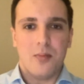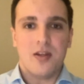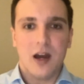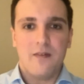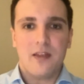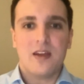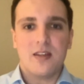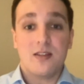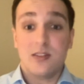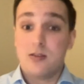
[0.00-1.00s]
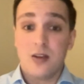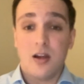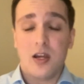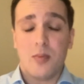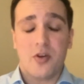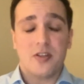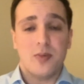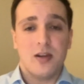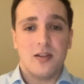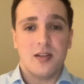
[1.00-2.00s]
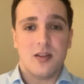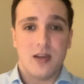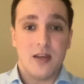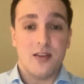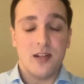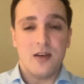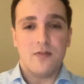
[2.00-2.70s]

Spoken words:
But yeah, I think it's certainly a possibility in the near